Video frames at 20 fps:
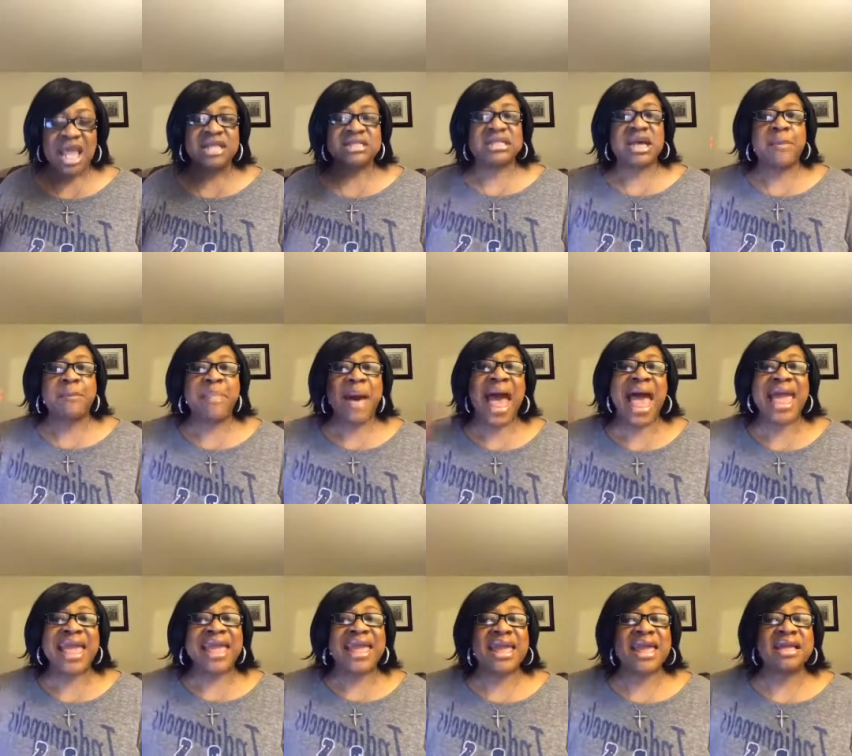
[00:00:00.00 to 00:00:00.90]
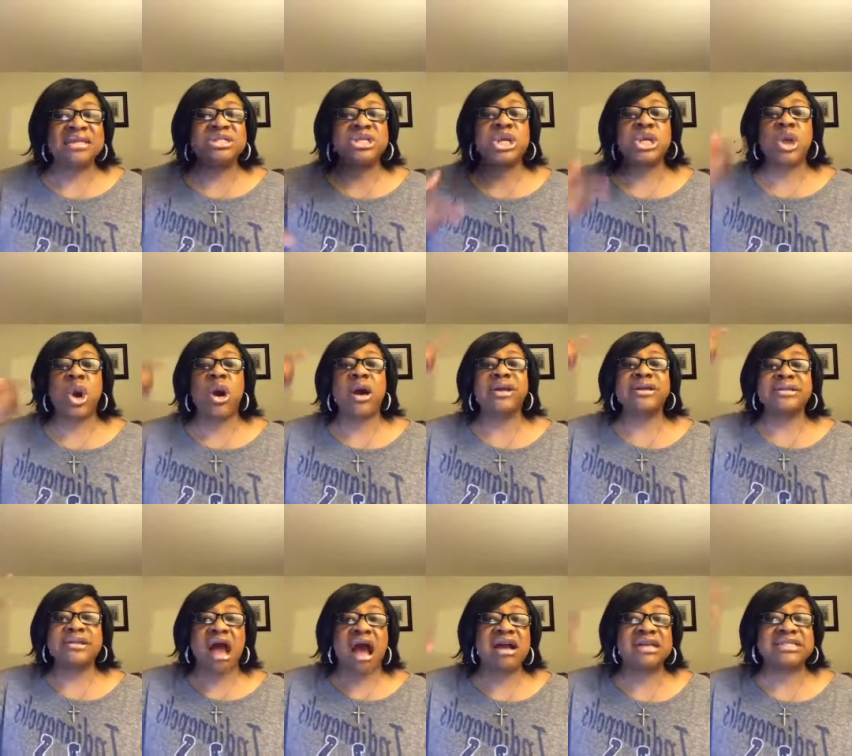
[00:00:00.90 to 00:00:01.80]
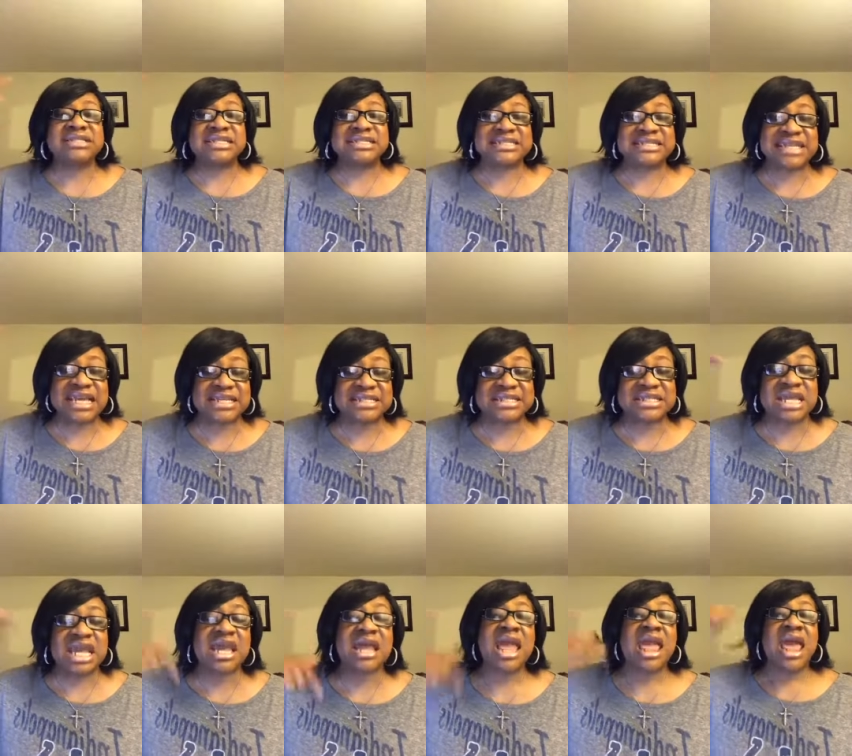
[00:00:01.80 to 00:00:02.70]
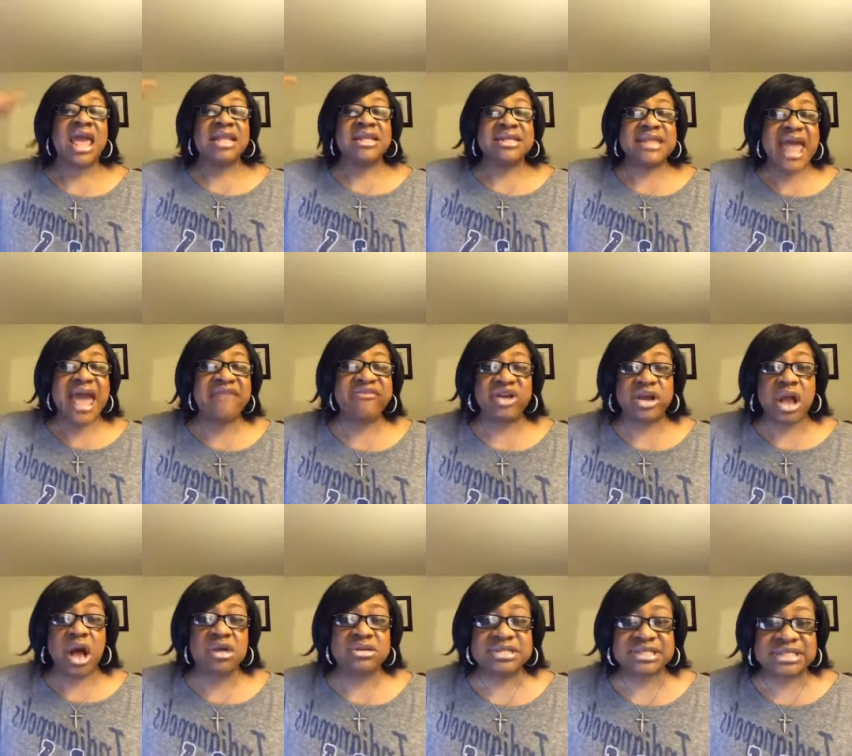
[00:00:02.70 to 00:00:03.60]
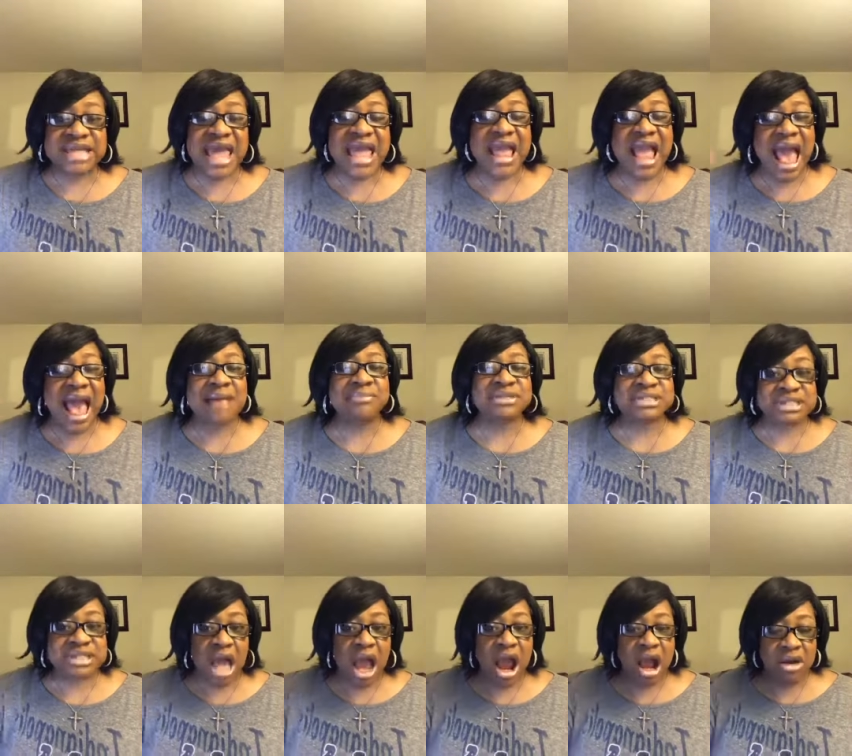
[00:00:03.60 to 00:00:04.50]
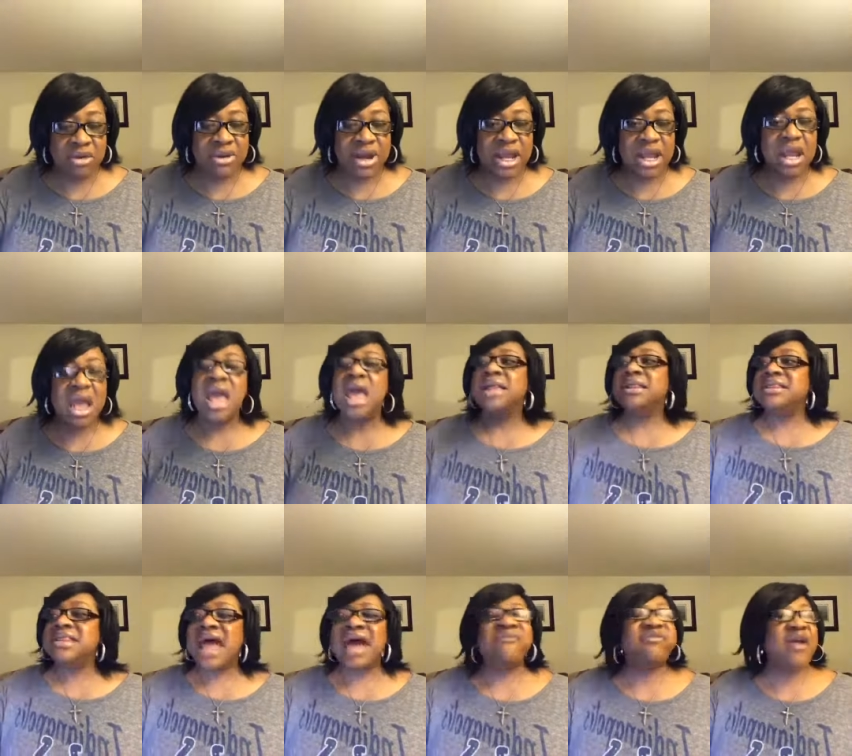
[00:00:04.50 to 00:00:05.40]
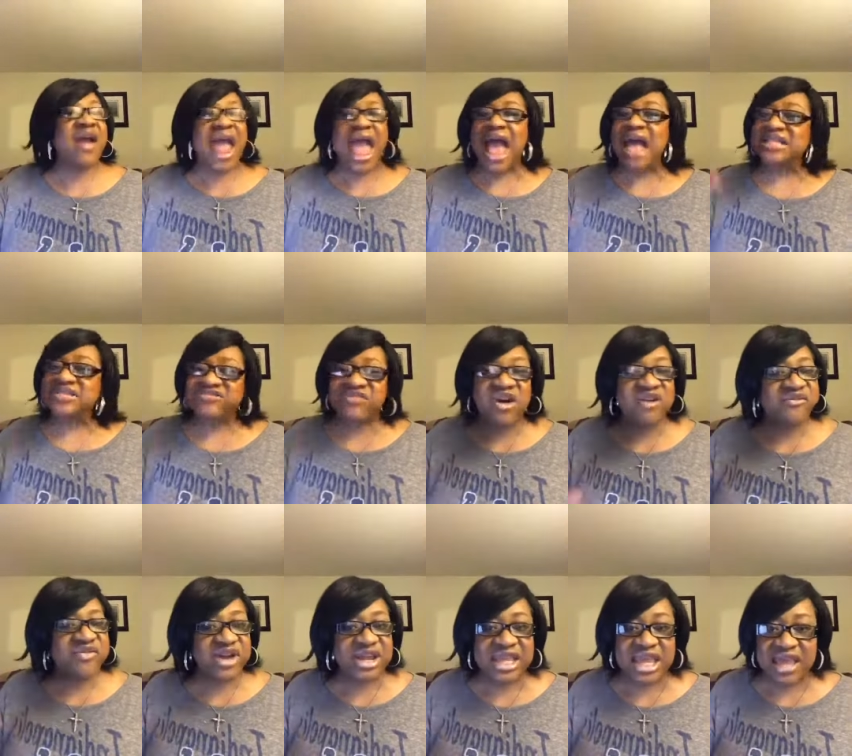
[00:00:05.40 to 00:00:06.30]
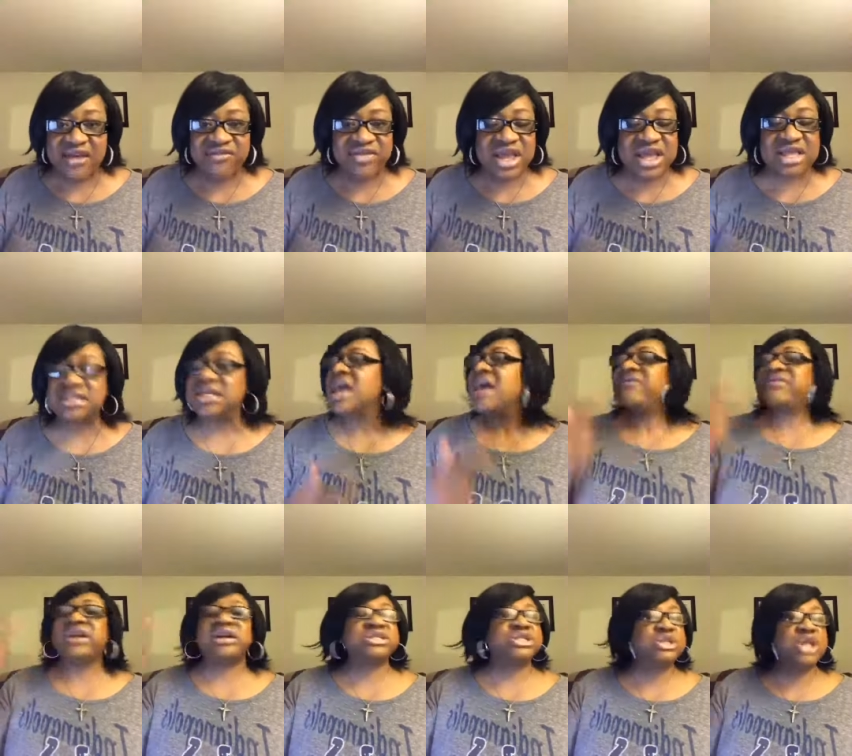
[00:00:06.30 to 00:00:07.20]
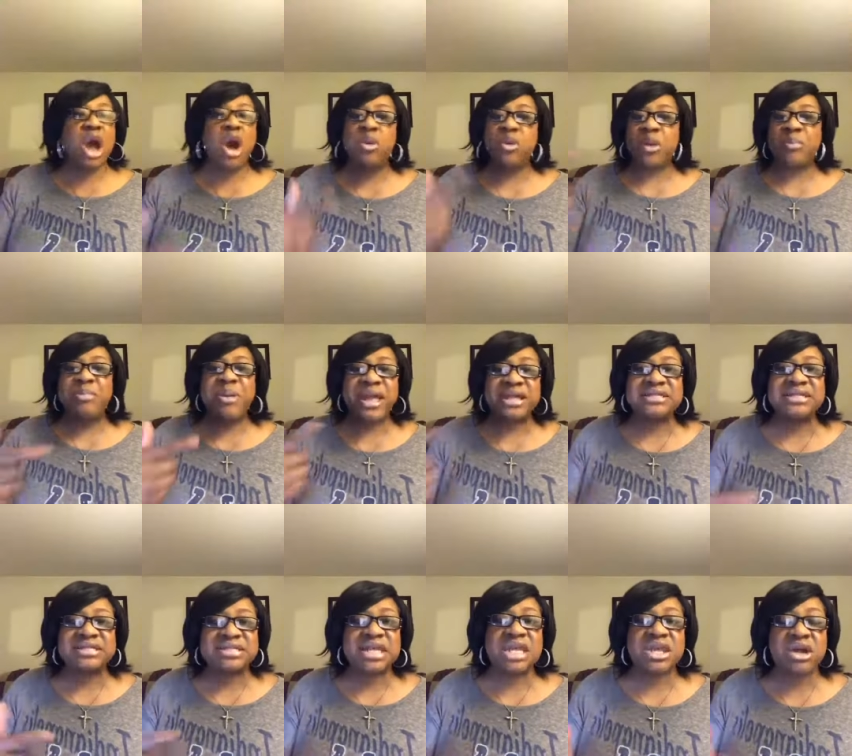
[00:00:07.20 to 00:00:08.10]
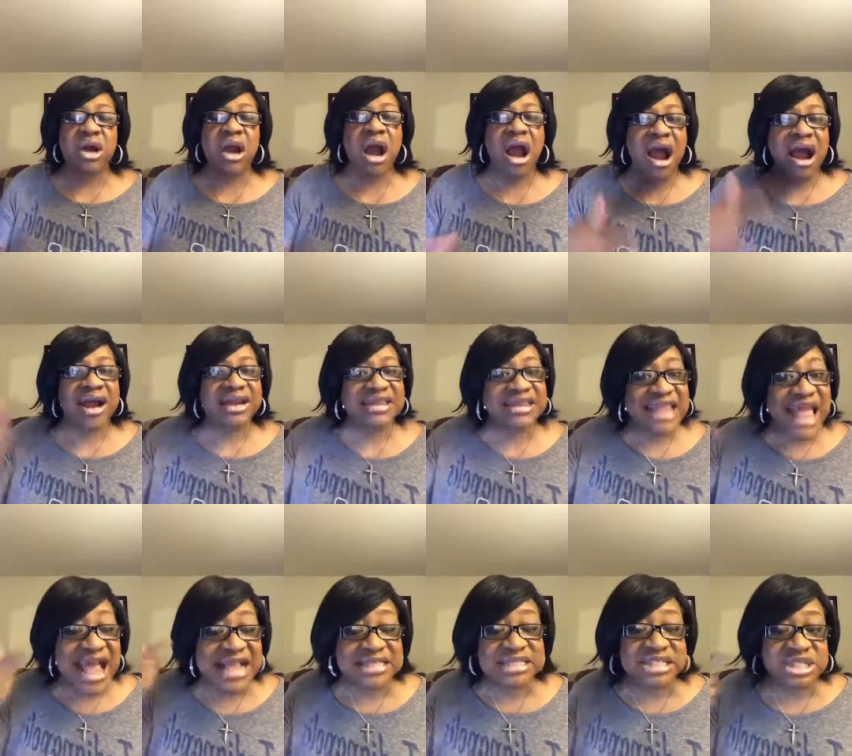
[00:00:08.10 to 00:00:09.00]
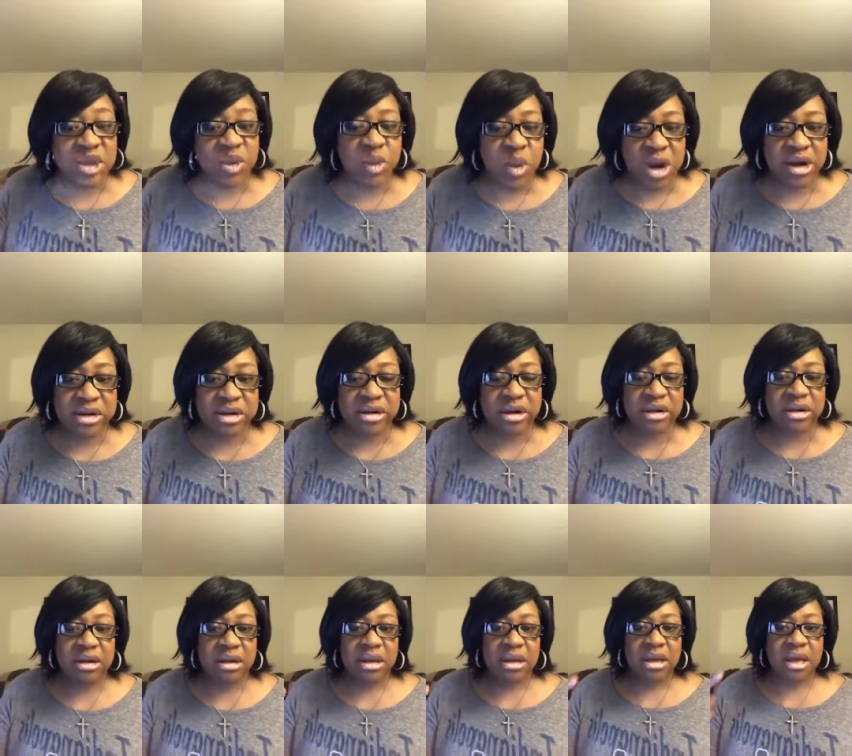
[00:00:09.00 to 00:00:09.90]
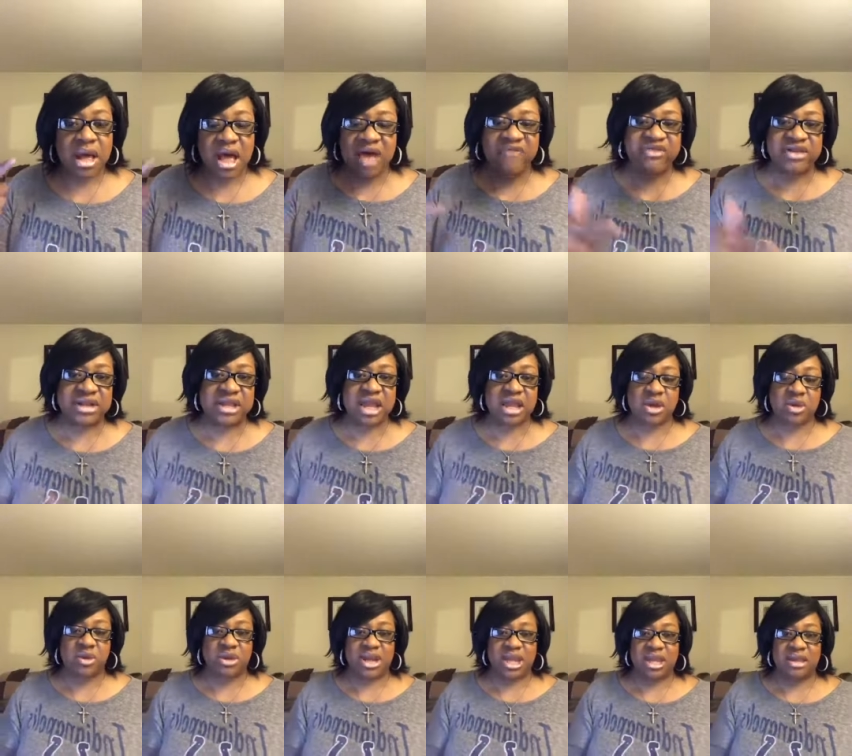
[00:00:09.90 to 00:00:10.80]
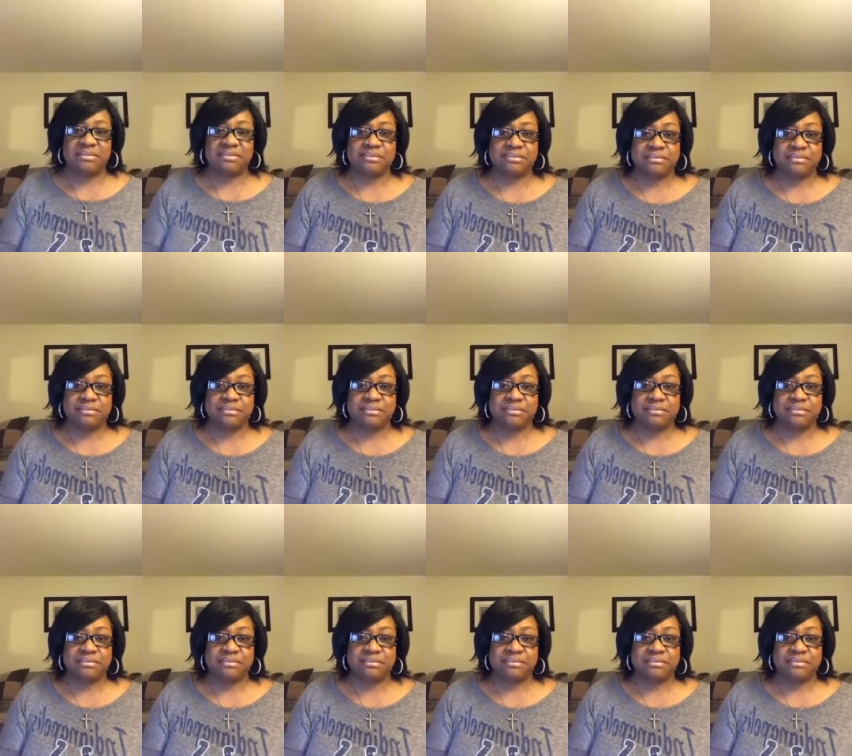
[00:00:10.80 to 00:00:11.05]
to buy into your narcissistic, never gonna say I'm sorry, never ask for forgiveness, there's no repentance in your heart. That's the worker of iniquity.